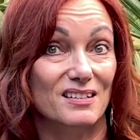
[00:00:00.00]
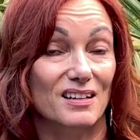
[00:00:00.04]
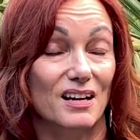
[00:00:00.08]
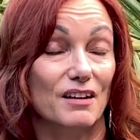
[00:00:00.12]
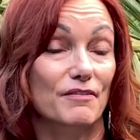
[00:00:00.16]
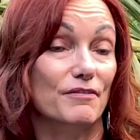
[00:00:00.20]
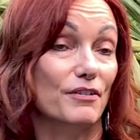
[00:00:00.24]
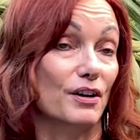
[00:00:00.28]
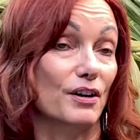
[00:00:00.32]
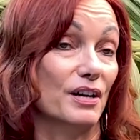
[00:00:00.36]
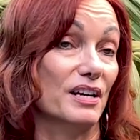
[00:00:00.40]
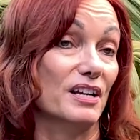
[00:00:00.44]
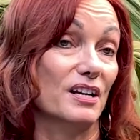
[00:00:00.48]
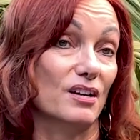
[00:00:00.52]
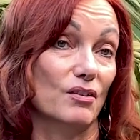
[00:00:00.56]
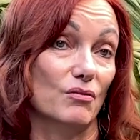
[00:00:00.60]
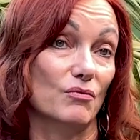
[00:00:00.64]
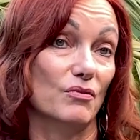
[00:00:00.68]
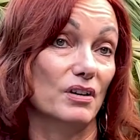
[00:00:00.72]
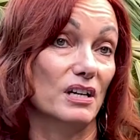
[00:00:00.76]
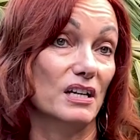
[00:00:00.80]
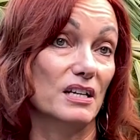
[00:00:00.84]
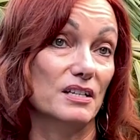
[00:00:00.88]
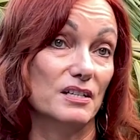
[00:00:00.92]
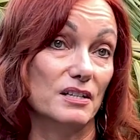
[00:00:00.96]
are finding it
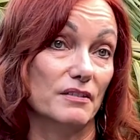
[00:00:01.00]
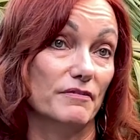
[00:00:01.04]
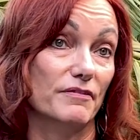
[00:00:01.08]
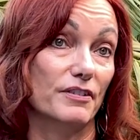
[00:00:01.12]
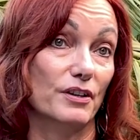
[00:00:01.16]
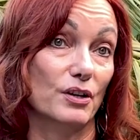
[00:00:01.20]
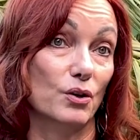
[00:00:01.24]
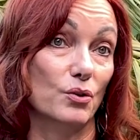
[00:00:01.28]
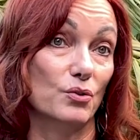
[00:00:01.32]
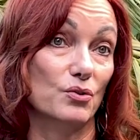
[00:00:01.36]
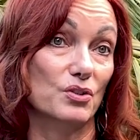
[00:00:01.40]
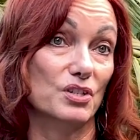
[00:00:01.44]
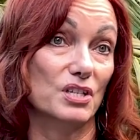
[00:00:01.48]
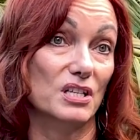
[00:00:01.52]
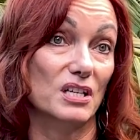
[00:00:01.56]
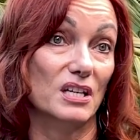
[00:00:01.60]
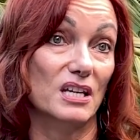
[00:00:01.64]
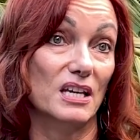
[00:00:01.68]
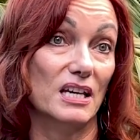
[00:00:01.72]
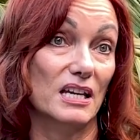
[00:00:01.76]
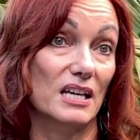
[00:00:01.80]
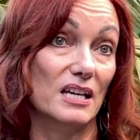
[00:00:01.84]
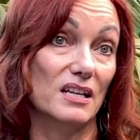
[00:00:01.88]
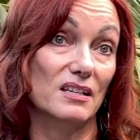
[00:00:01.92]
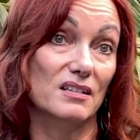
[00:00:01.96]
really difficult to
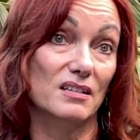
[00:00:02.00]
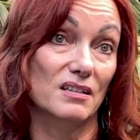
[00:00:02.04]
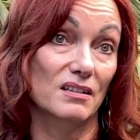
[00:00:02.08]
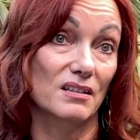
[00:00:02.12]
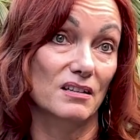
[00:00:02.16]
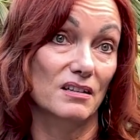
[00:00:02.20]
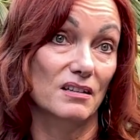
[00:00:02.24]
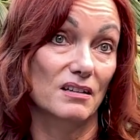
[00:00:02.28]
get